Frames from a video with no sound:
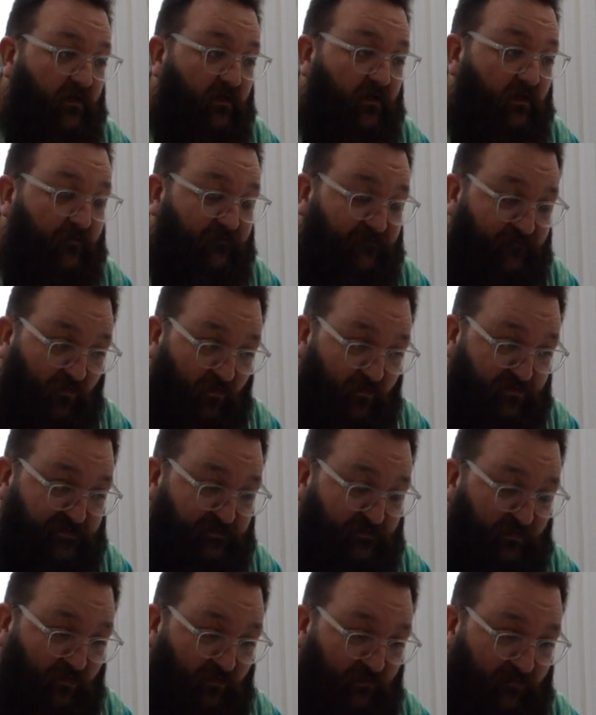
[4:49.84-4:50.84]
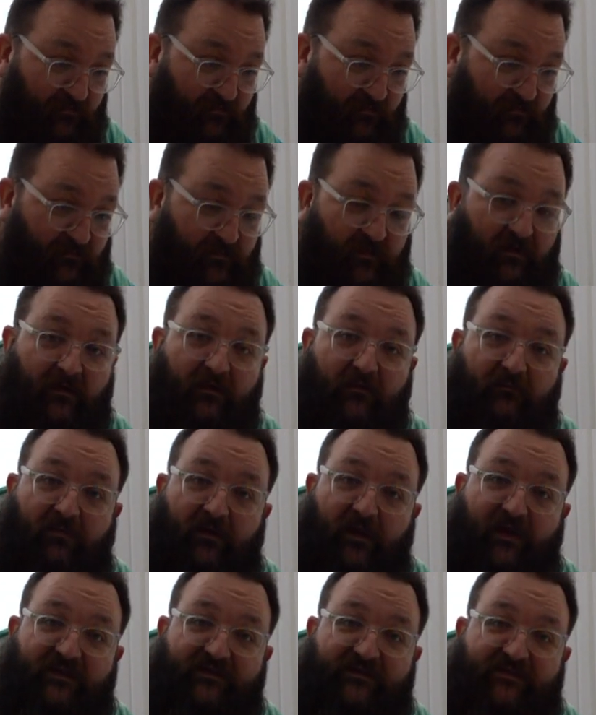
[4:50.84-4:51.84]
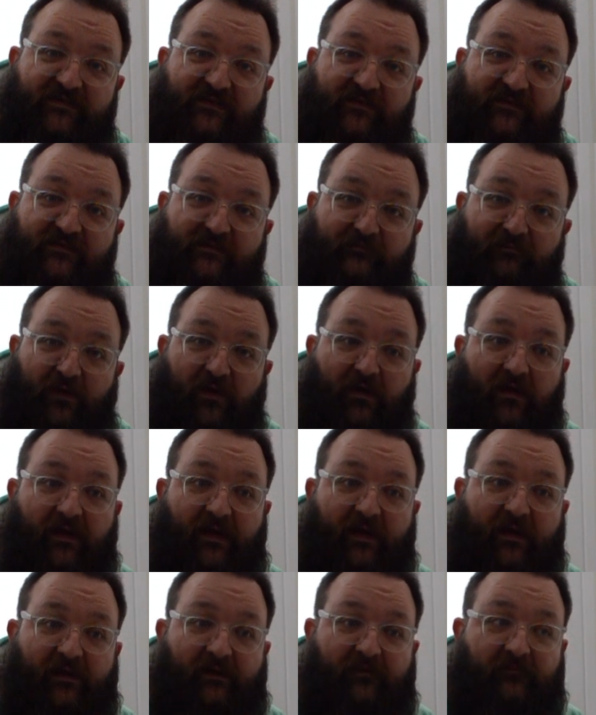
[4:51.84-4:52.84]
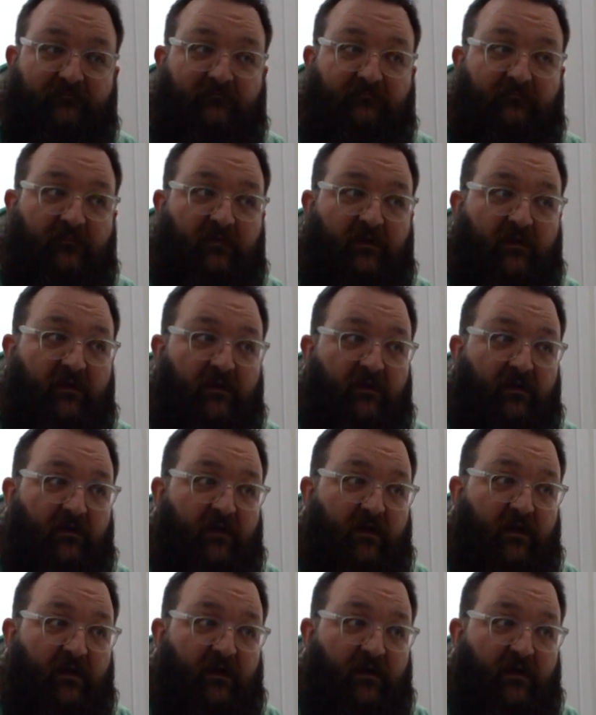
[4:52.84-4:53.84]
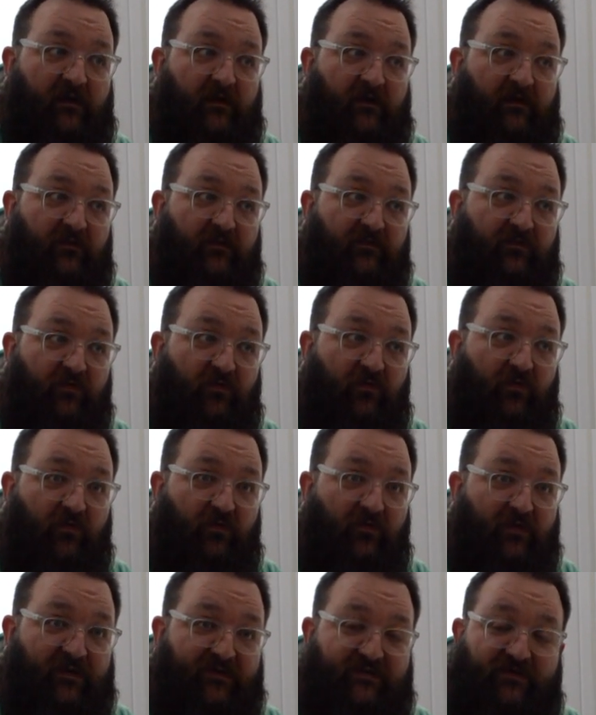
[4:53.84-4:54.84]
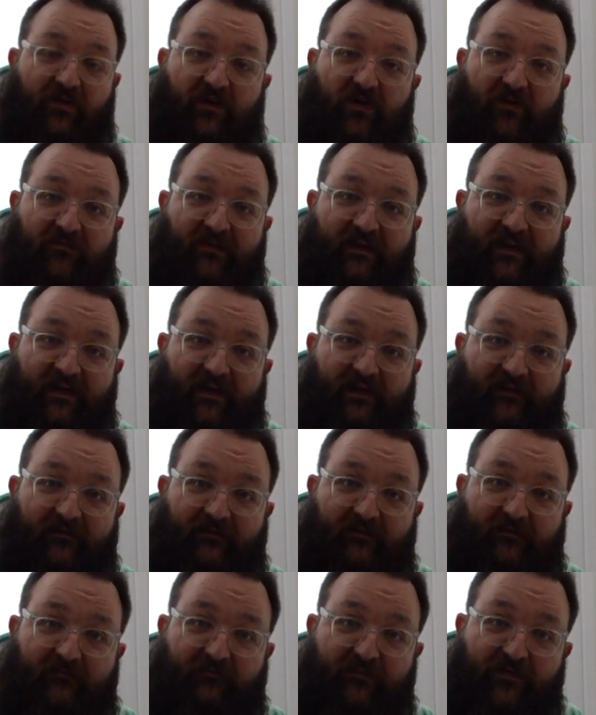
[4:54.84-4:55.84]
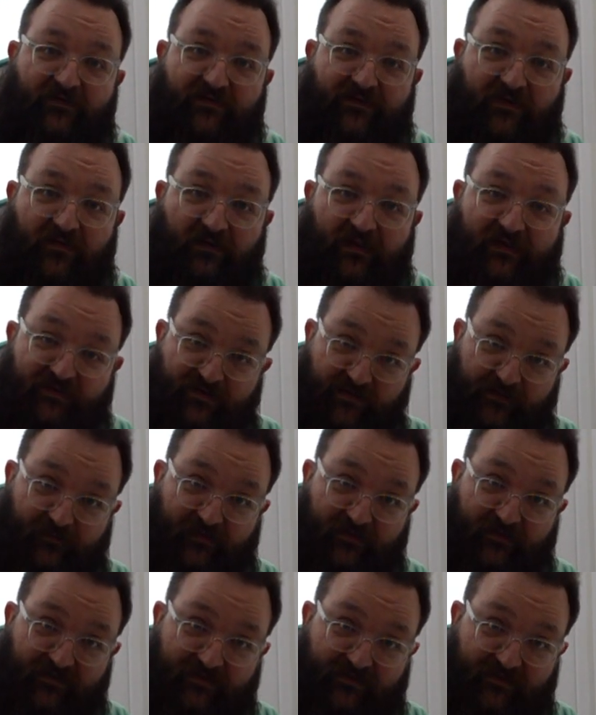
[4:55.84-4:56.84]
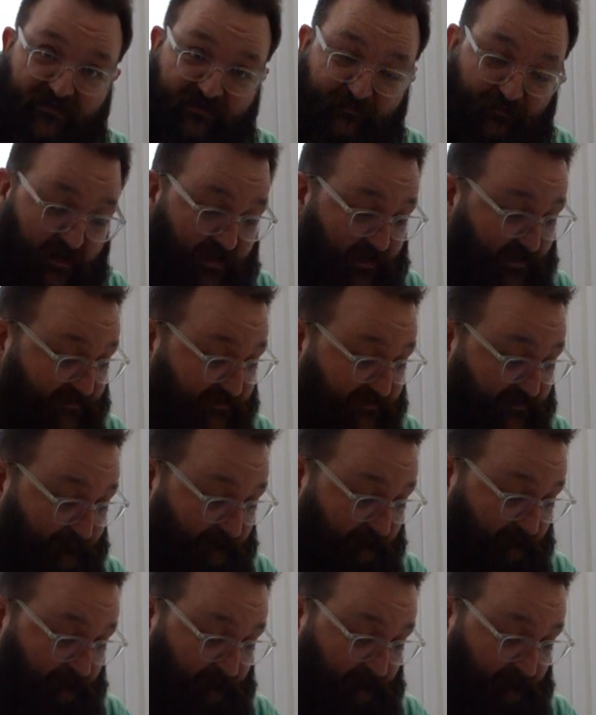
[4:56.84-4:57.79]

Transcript: affordable place to buy your guitar-y musical instruments and spares.